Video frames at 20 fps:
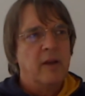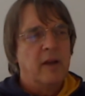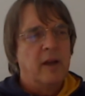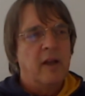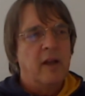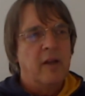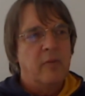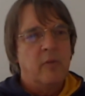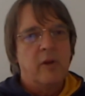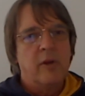
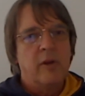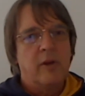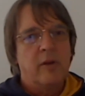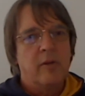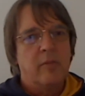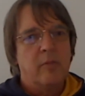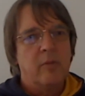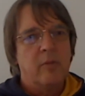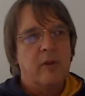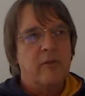And
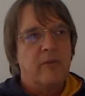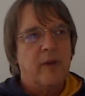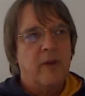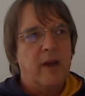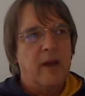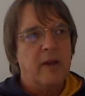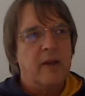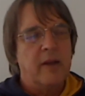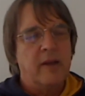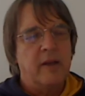we
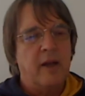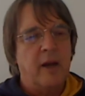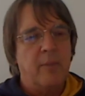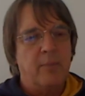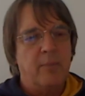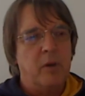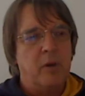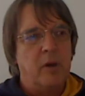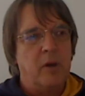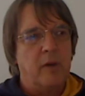find a
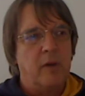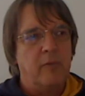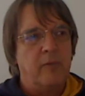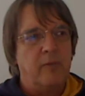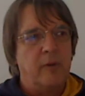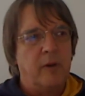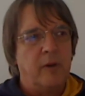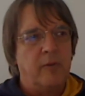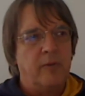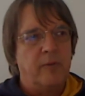couple
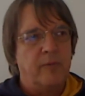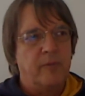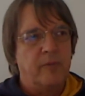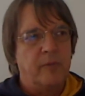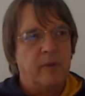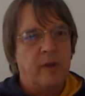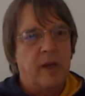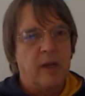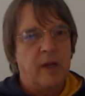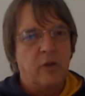of
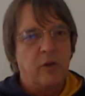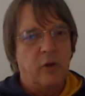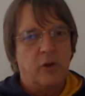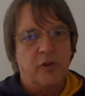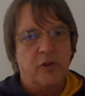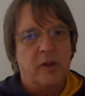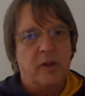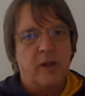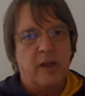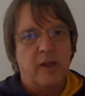
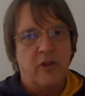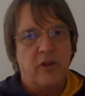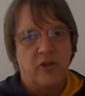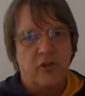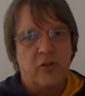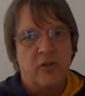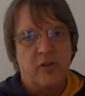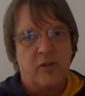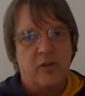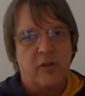
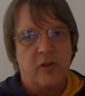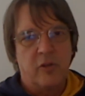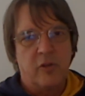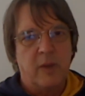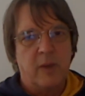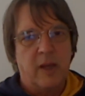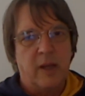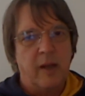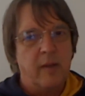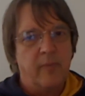glycosylations as
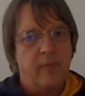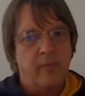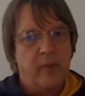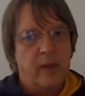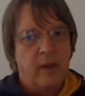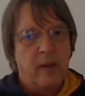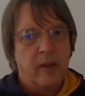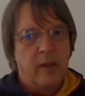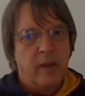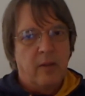well.
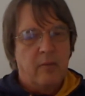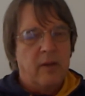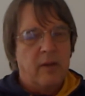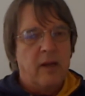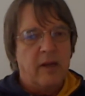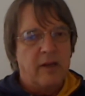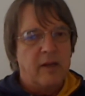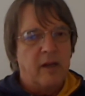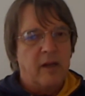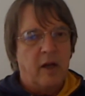
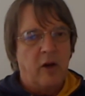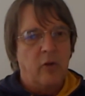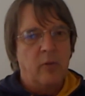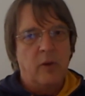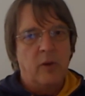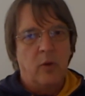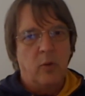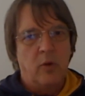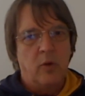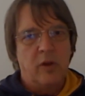Right now,
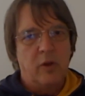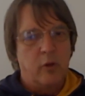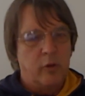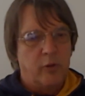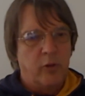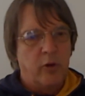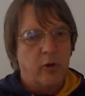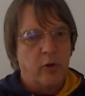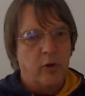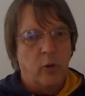we only go
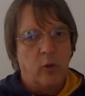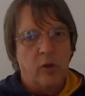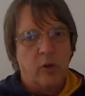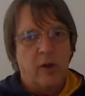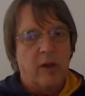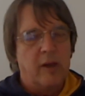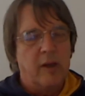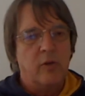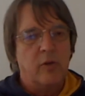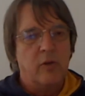for O
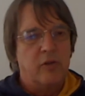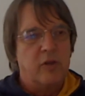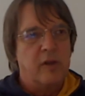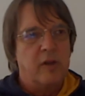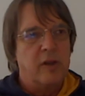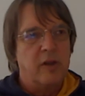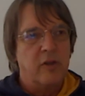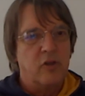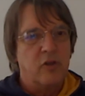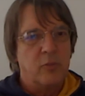
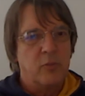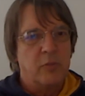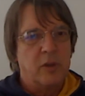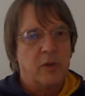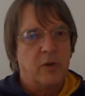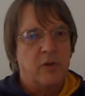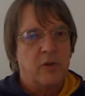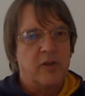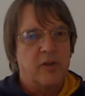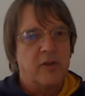glycosylation
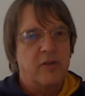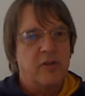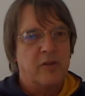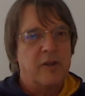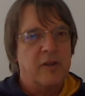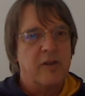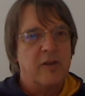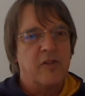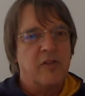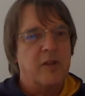because that's
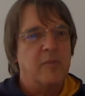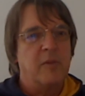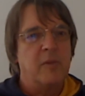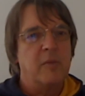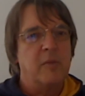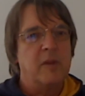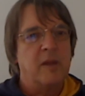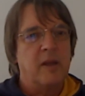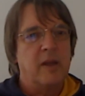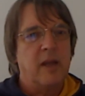at least something
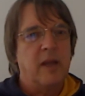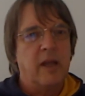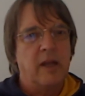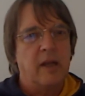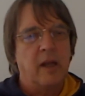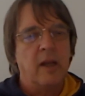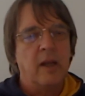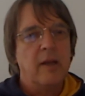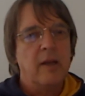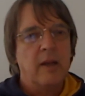we can
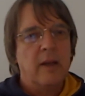handle.